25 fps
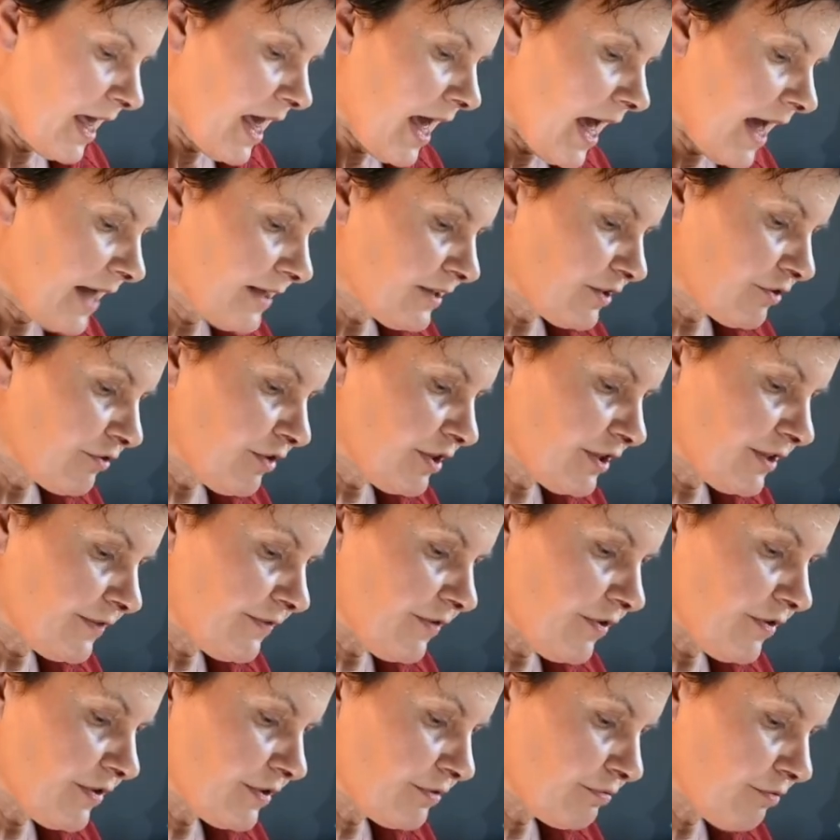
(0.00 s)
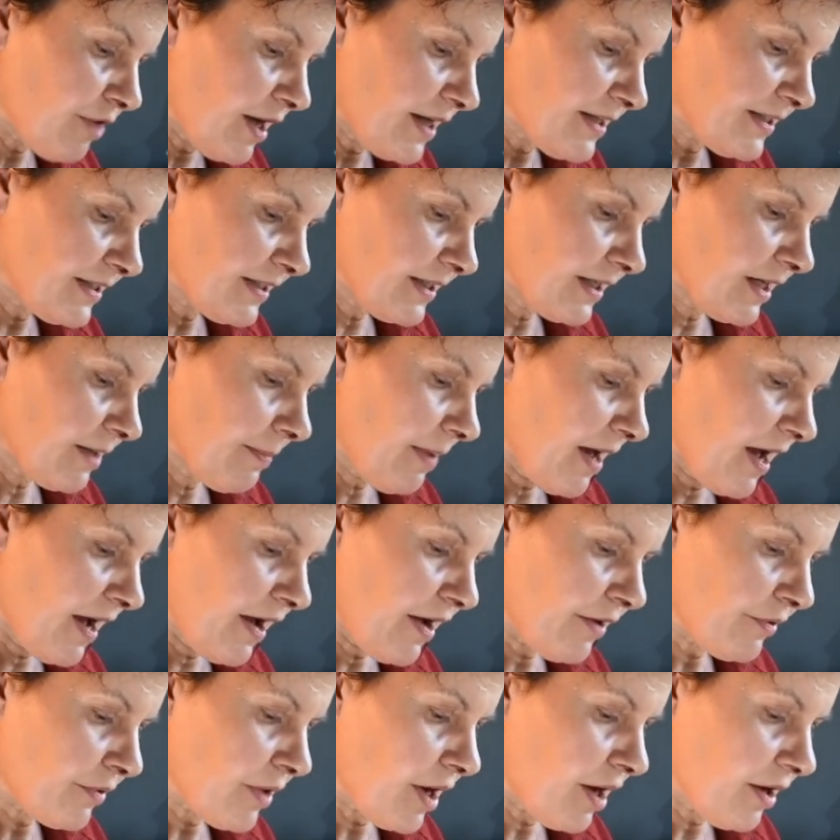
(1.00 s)
And Sir Christopher is writing about
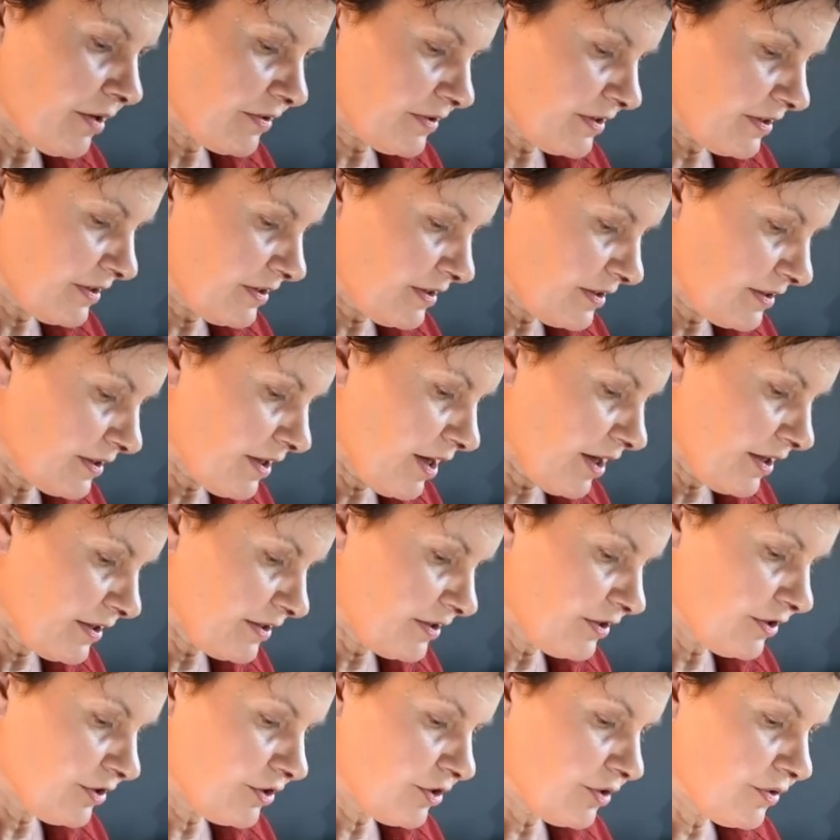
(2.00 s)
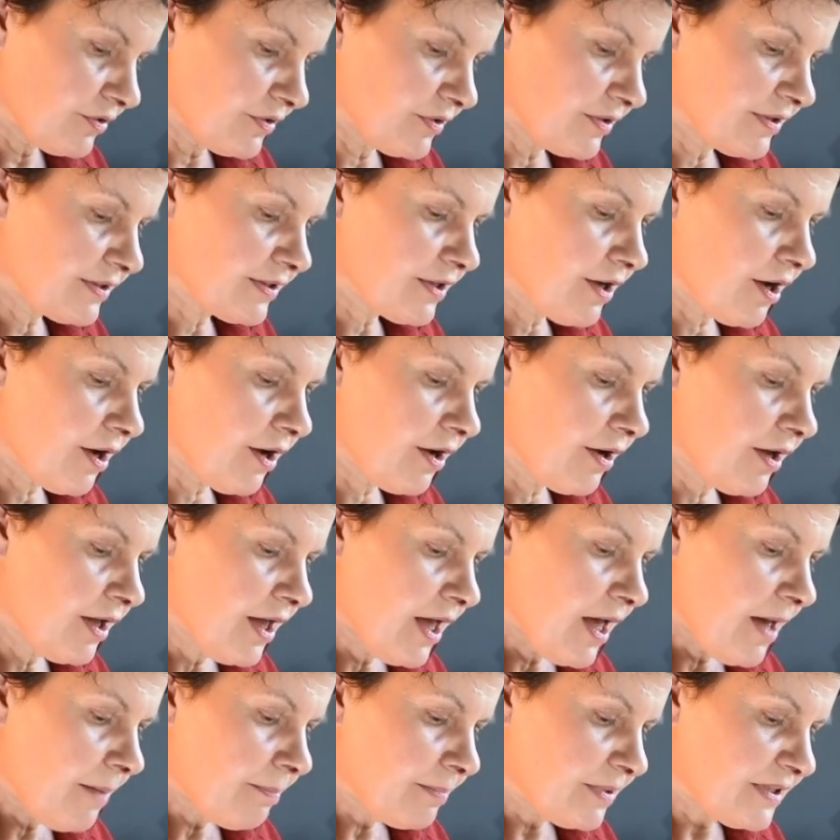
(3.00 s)
how art and design students are
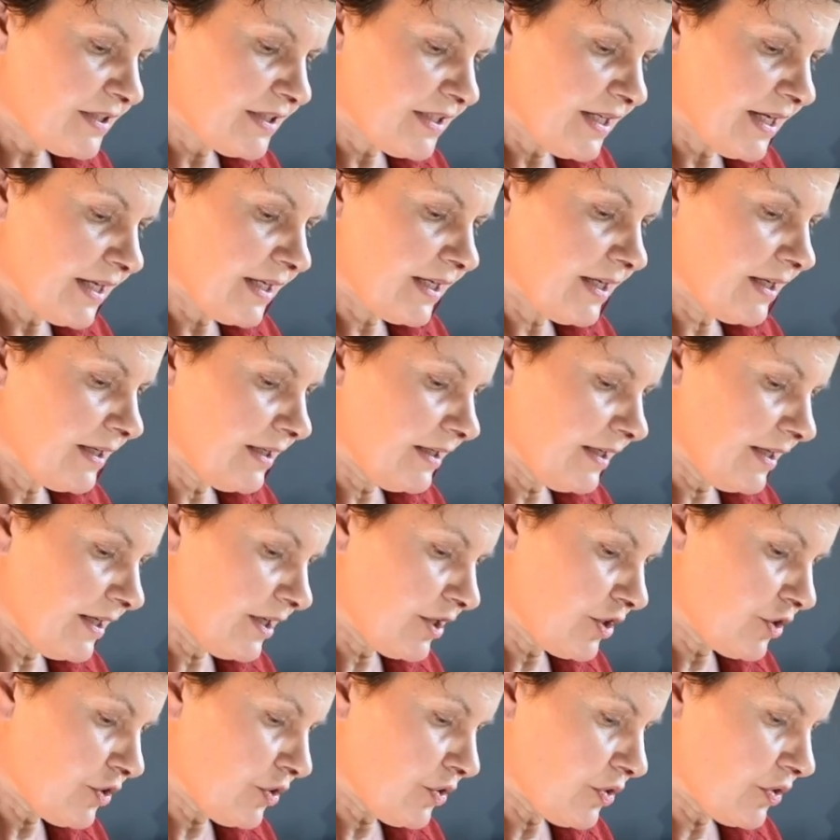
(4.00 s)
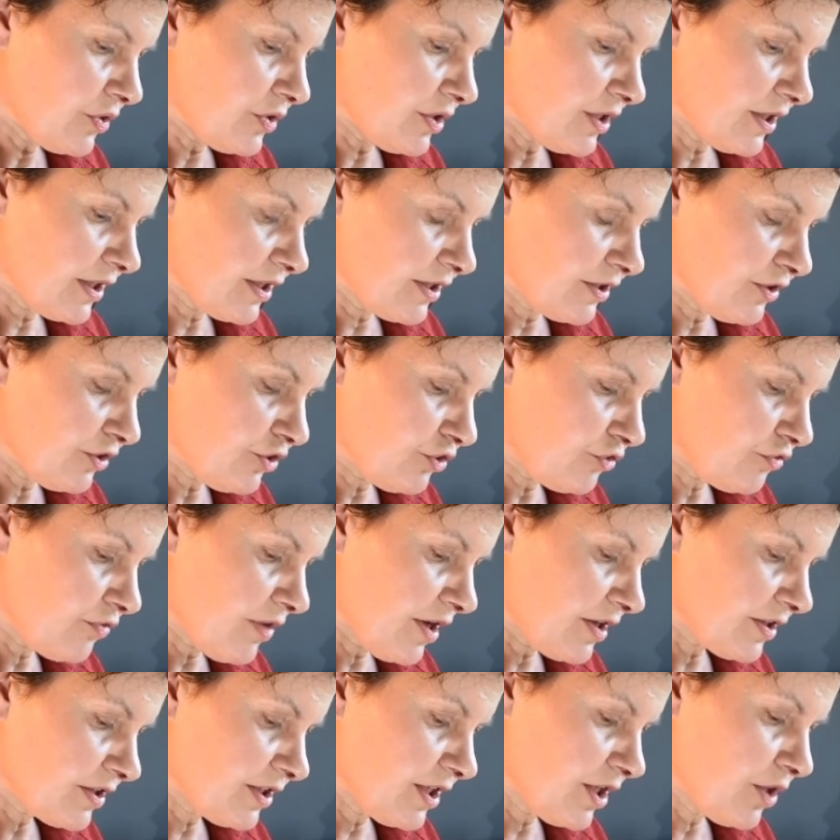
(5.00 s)
particularly good at
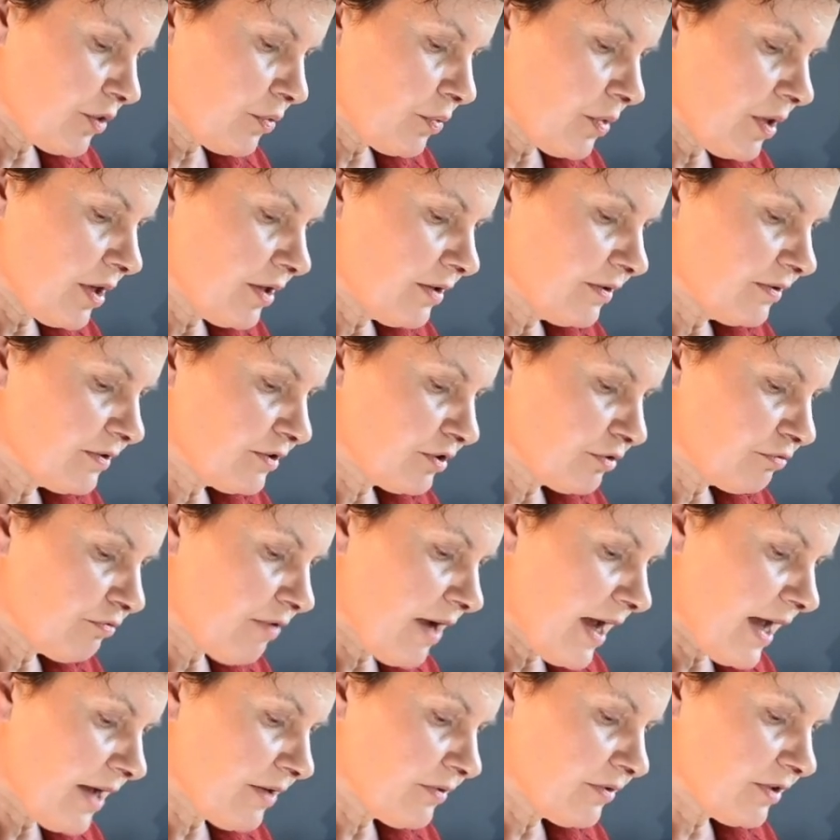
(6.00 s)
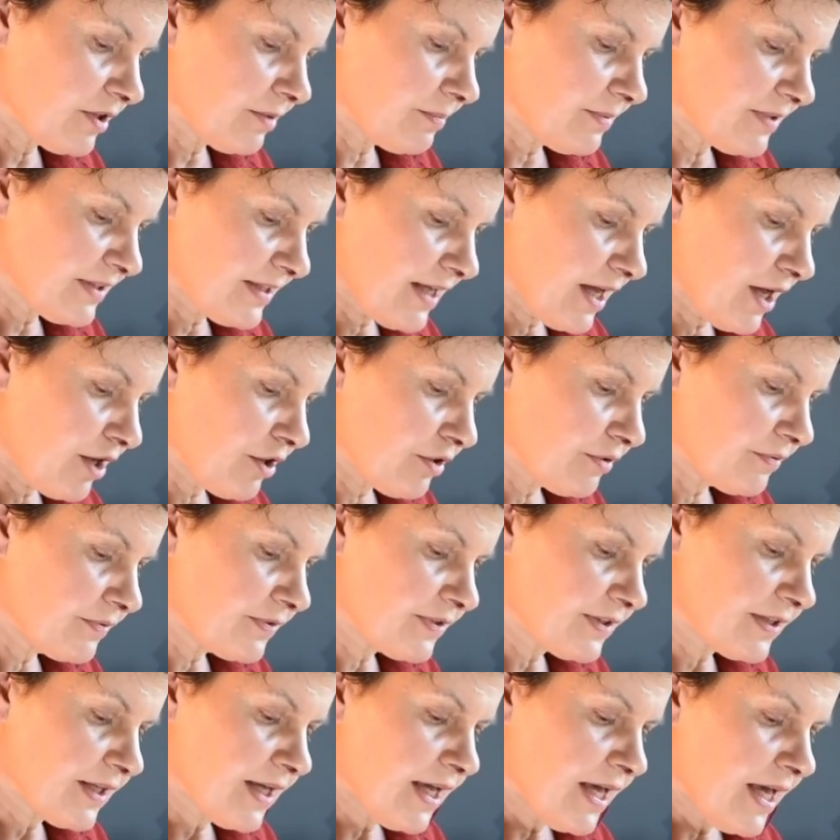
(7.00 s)
constructing worlds around
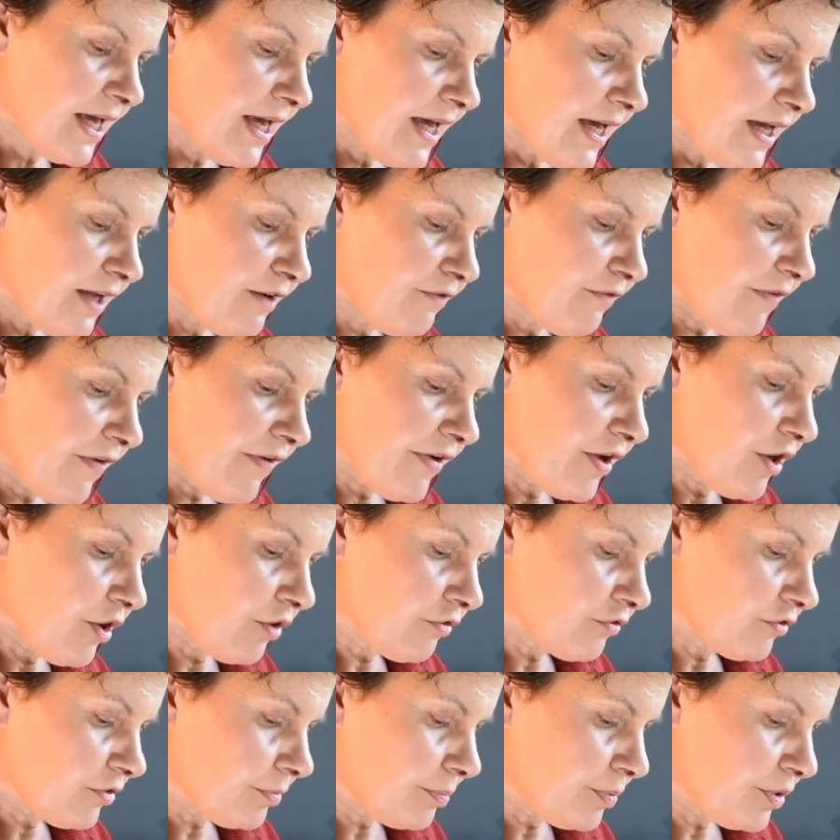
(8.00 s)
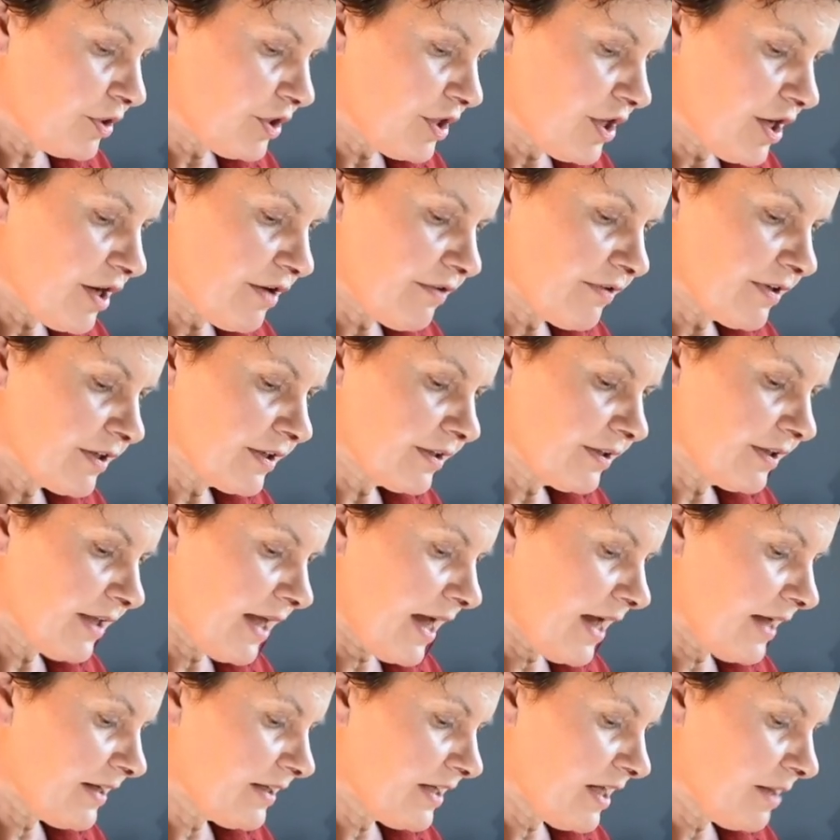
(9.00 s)
themselves in very entrepreneurial
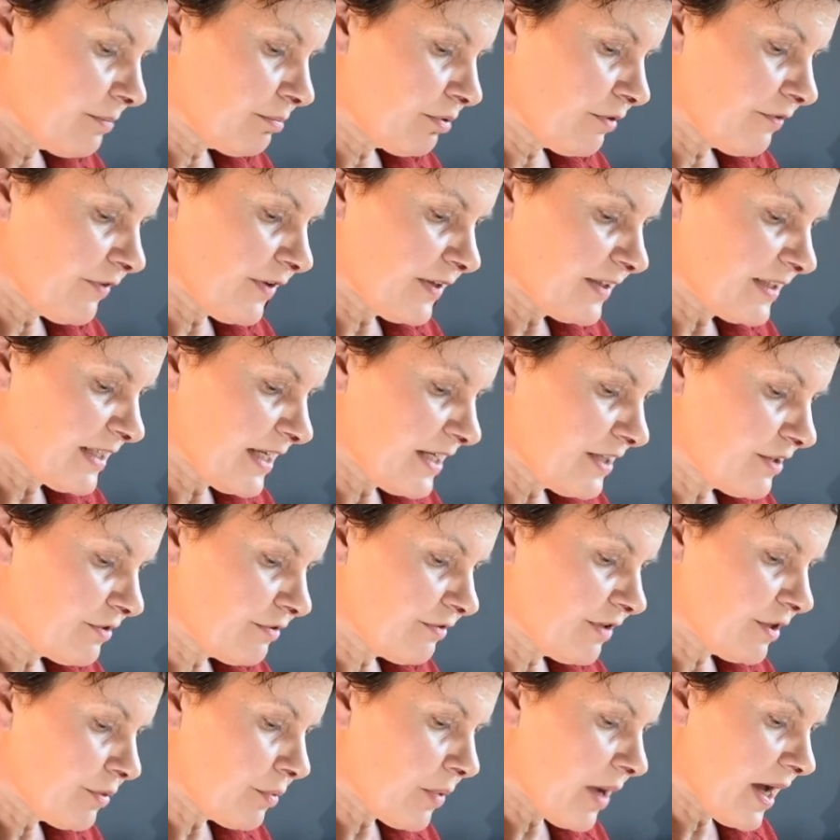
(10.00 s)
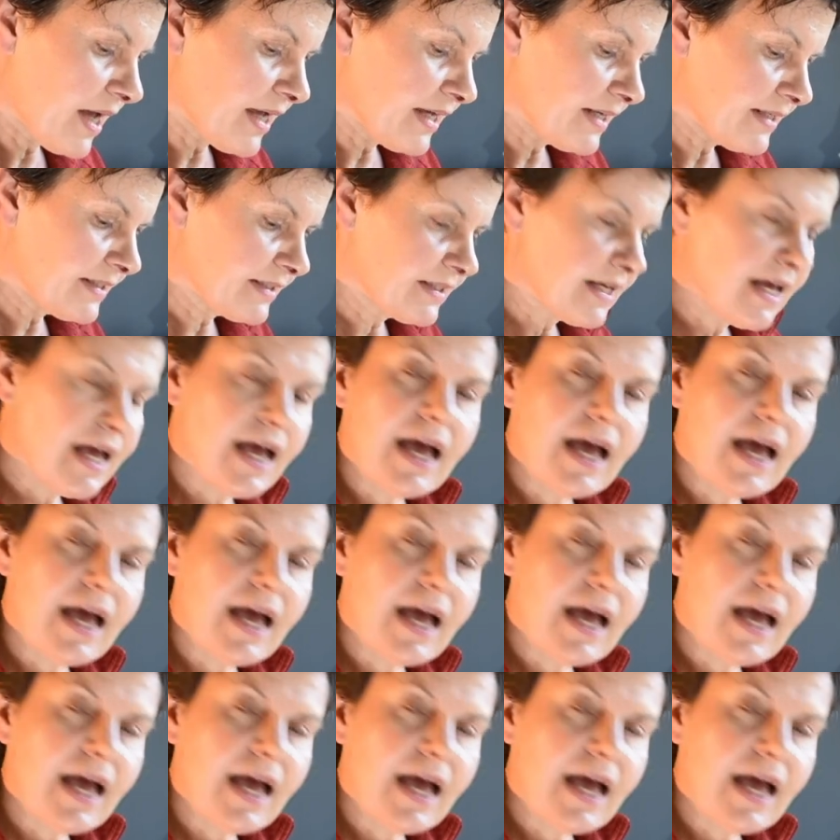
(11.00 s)
and improvisatory ways.